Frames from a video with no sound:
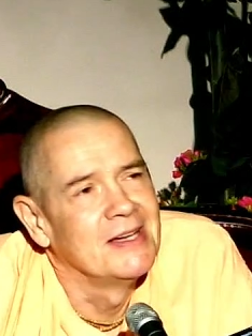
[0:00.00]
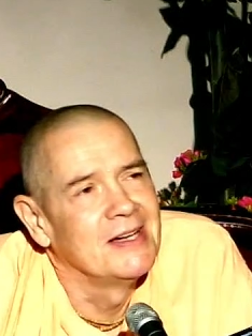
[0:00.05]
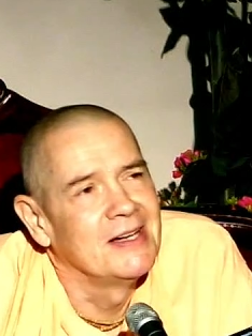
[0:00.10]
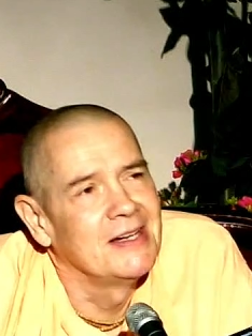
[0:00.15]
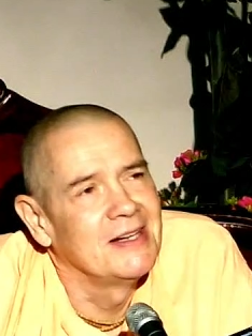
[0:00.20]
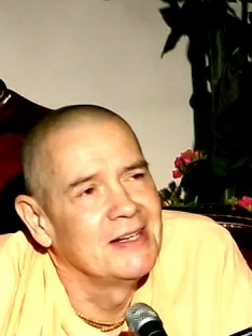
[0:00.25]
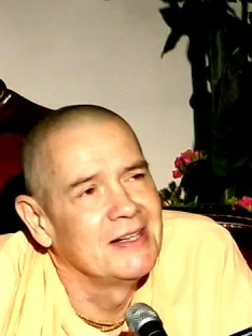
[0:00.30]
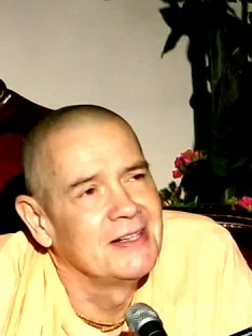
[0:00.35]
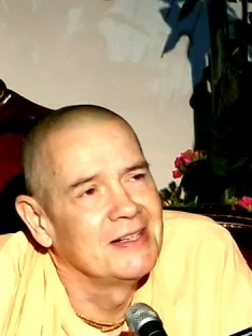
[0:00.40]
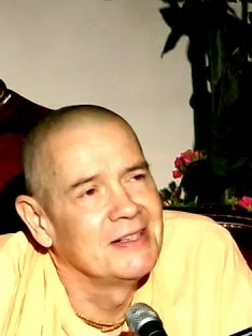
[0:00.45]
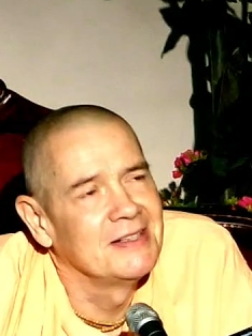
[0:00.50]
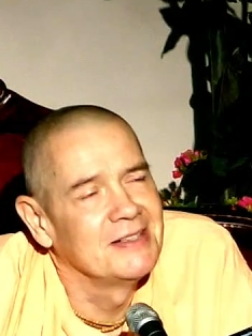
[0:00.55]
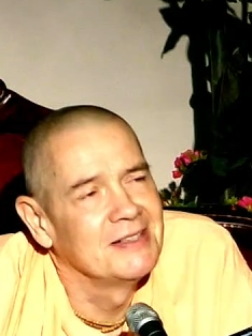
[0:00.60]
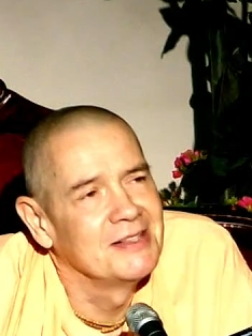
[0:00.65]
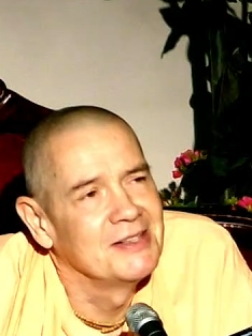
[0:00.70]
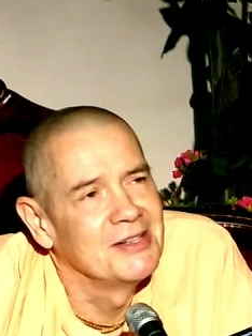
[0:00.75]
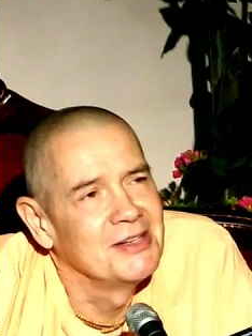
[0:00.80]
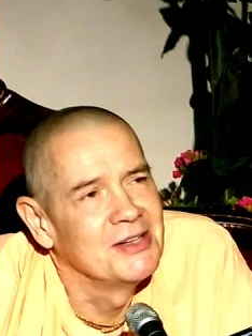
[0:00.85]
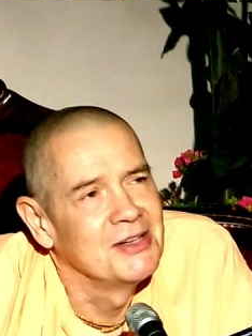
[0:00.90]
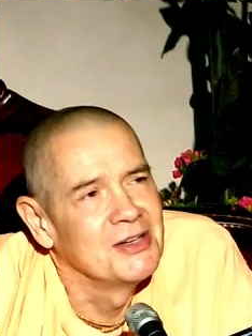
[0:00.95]
uh,
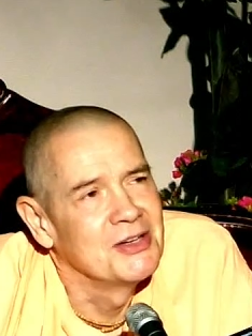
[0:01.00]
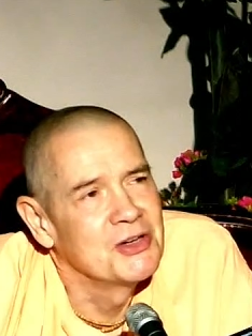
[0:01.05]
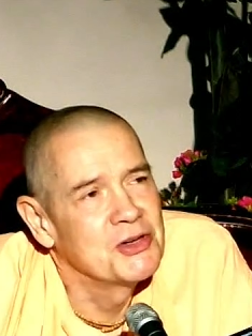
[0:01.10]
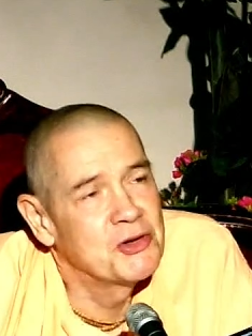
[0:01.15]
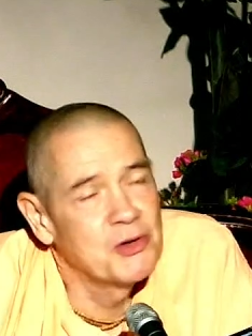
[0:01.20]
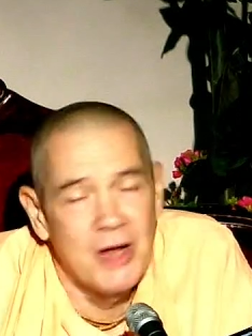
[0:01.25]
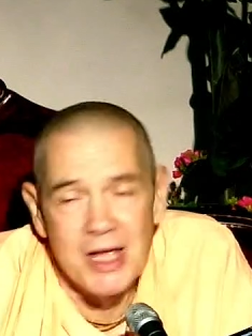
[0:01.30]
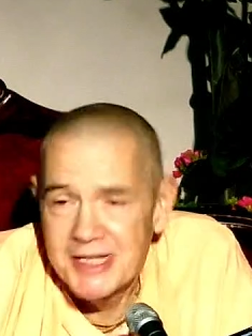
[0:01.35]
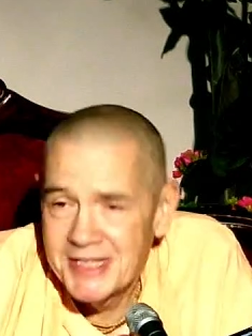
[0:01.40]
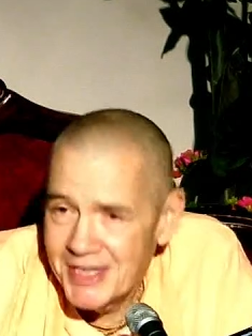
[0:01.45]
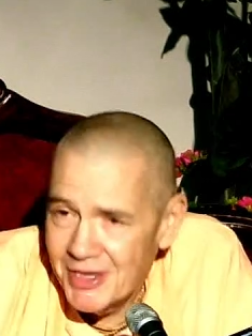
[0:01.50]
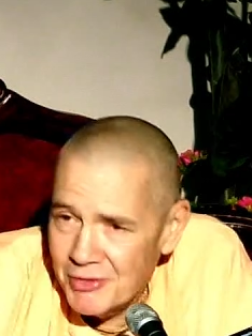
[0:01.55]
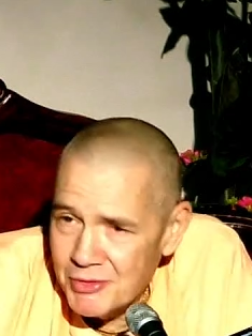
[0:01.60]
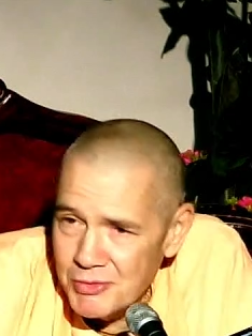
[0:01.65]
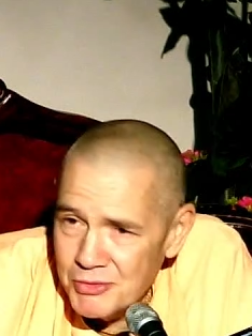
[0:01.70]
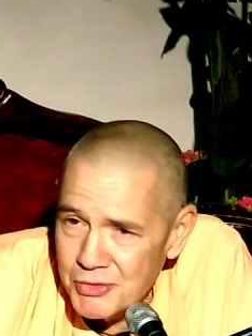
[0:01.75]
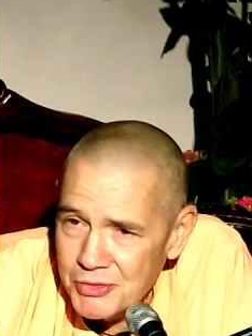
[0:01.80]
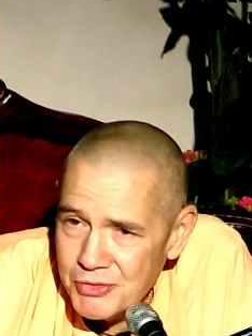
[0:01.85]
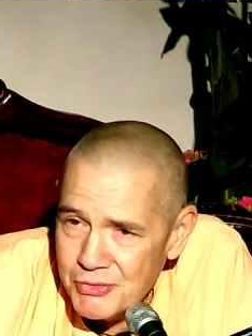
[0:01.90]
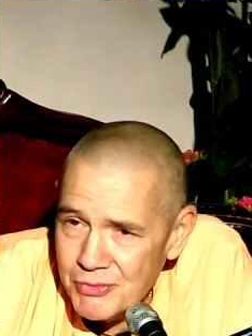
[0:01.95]
Should I tell you
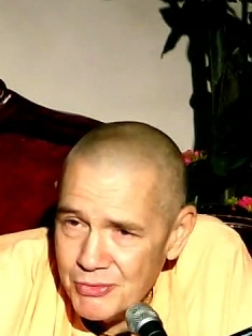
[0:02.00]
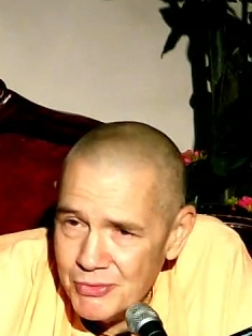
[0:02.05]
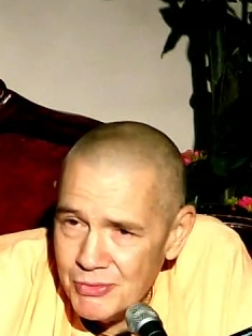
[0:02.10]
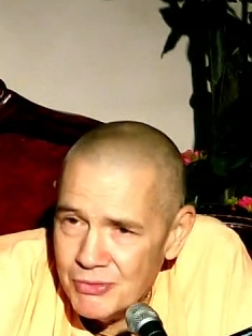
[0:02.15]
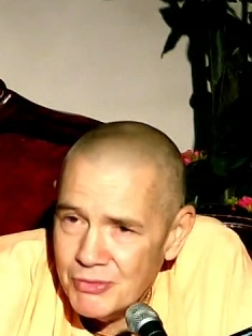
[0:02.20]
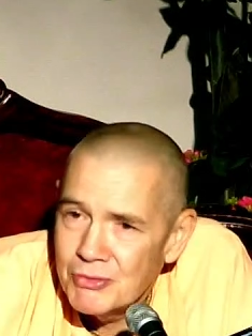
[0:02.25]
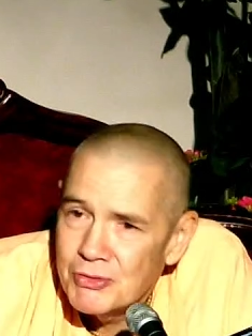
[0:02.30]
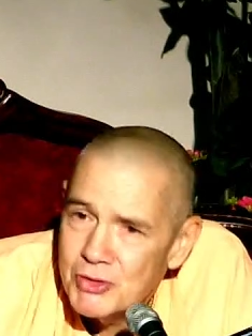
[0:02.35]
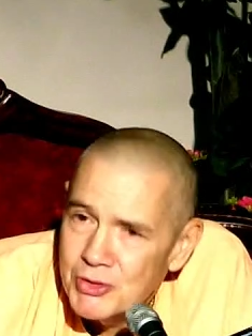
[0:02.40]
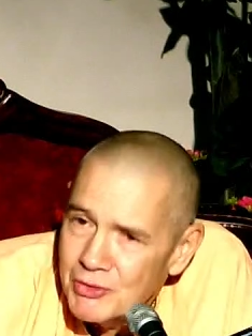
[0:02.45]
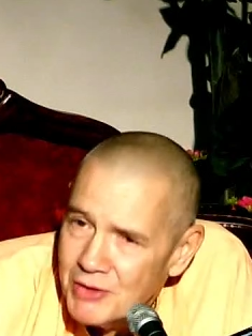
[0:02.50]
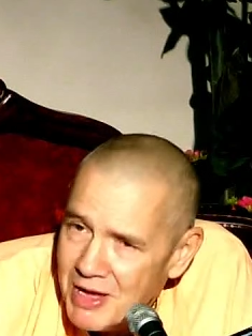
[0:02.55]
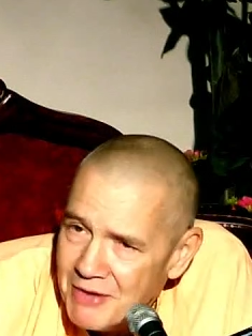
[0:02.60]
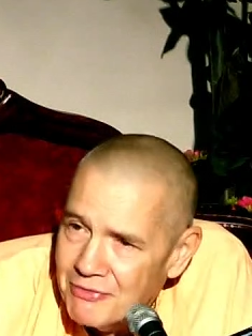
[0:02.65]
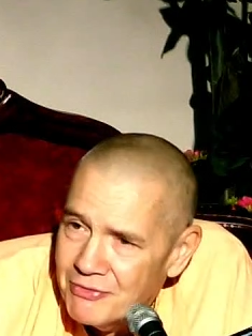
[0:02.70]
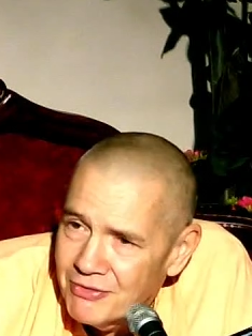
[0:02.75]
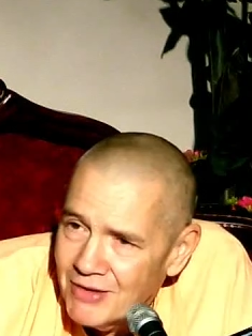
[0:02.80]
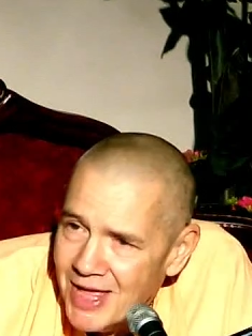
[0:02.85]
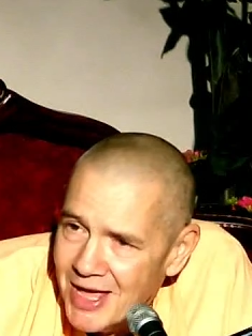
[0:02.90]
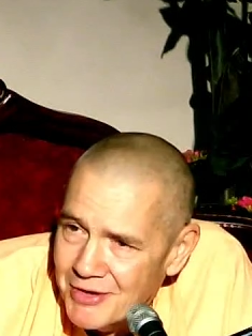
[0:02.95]
the truth or should I
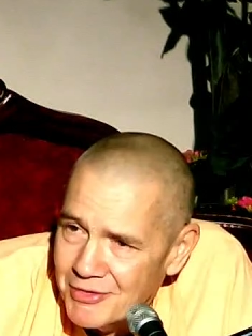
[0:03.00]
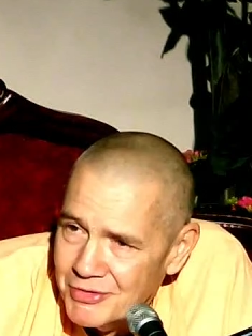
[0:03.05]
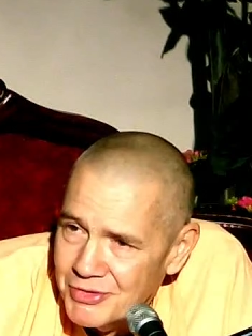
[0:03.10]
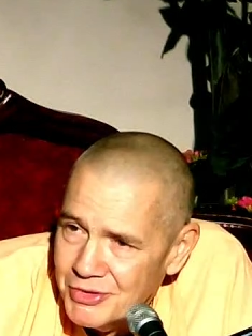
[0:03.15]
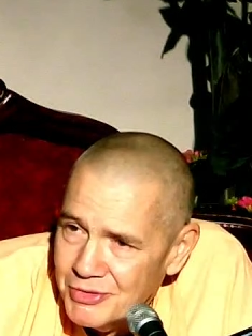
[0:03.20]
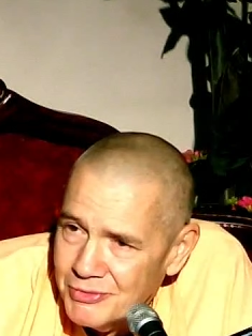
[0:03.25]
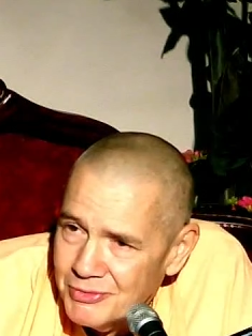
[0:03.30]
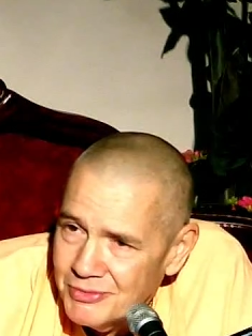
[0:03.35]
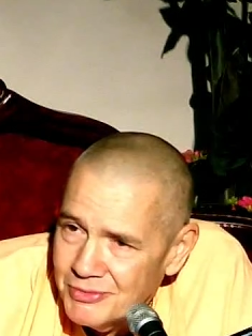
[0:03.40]
flatter you?